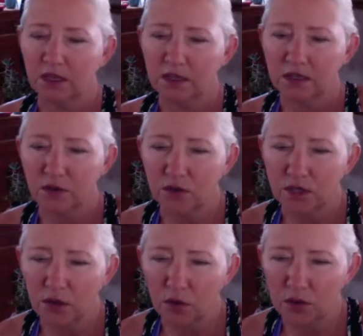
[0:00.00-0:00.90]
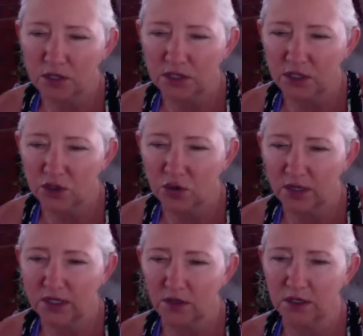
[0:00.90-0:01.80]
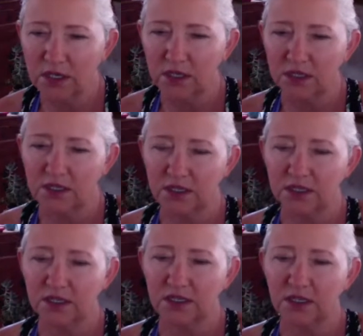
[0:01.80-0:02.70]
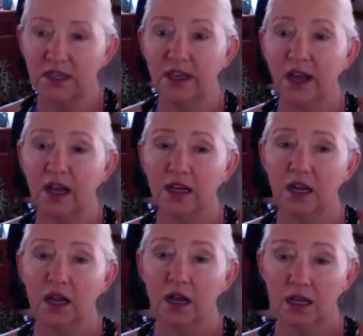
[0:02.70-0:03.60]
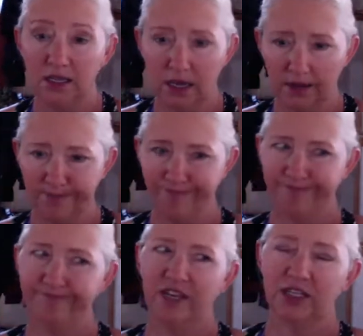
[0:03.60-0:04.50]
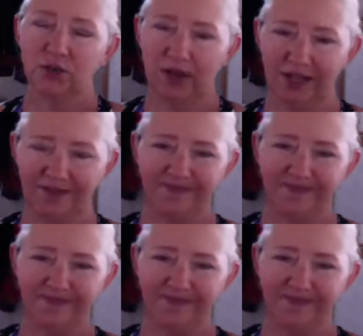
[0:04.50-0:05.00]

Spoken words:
So the coldest the trailer gets is, yeah, yeah, that's right.